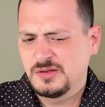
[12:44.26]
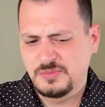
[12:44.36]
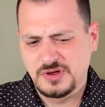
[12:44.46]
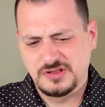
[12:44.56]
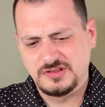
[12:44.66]

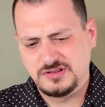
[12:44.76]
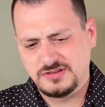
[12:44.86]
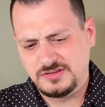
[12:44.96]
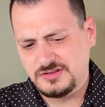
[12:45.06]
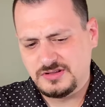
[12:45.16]
but
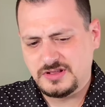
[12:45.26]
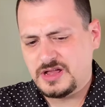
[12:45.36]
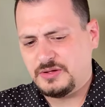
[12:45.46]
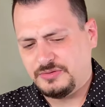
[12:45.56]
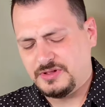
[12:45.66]

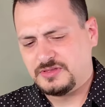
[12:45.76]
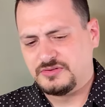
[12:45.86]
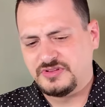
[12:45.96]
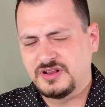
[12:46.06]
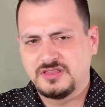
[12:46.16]
I don't think
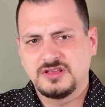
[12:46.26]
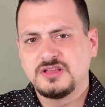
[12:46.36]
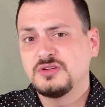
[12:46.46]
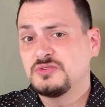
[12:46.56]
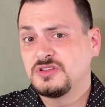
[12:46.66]
there's anything
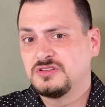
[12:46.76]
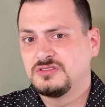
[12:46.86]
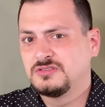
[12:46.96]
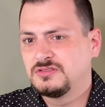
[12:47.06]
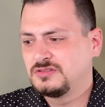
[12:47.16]
you can,
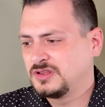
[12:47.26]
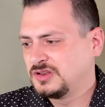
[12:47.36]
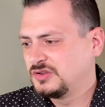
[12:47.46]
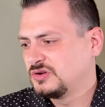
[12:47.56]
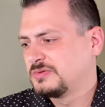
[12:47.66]

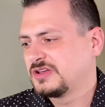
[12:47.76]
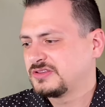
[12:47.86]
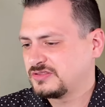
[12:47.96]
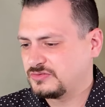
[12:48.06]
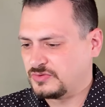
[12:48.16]
can do about
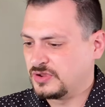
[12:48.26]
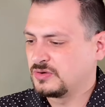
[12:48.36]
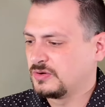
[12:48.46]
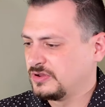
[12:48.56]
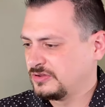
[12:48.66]
that. The
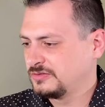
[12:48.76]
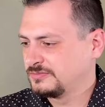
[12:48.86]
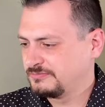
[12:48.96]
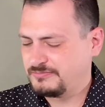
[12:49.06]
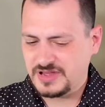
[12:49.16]
recoil
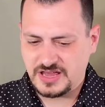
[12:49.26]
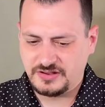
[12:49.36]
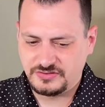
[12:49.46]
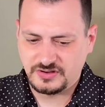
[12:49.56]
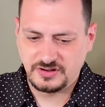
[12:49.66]
pad
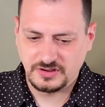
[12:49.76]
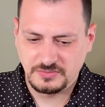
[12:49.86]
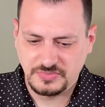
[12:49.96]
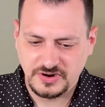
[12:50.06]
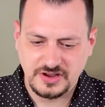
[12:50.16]
is going to
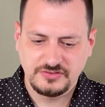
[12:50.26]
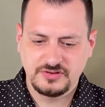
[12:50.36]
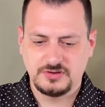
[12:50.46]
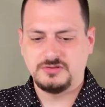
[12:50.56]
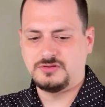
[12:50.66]
compress,
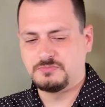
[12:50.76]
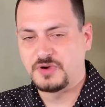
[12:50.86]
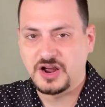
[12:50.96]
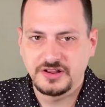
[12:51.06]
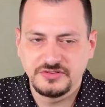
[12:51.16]
your, your
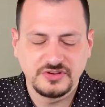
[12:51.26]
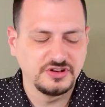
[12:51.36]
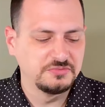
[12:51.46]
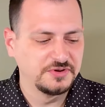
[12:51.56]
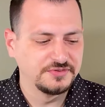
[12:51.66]
body's
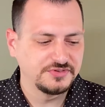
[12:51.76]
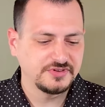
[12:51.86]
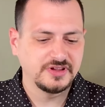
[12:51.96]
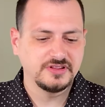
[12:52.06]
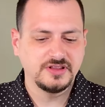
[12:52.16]
going to move
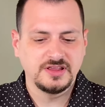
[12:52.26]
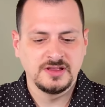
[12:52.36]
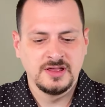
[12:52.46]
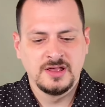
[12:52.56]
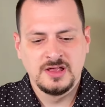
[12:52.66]
slightly.
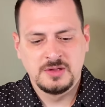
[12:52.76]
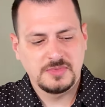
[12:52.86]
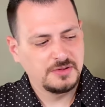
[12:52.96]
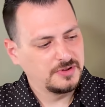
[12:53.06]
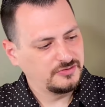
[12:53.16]

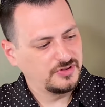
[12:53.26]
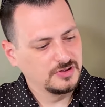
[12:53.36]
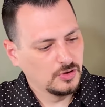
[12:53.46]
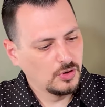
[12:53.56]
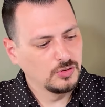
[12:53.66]
I'm not seeing
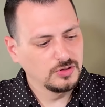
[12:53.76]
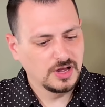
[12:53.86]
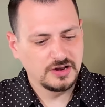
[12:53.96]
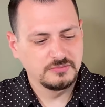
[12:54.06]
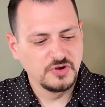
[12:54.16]
a whole
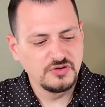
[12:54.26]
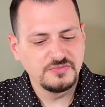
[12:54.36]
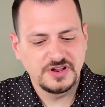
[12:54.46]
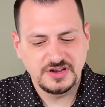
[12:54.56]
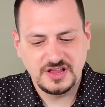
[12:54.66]
lot of
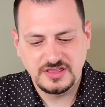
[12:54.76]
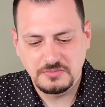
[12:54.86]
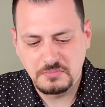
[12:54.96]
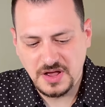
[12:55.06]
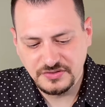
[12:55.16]
movement in the
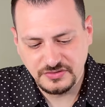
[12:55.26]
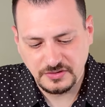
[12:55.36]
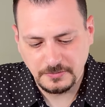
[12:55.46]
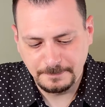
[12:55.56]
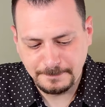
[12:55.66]

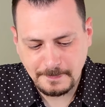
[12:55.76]
muzzle,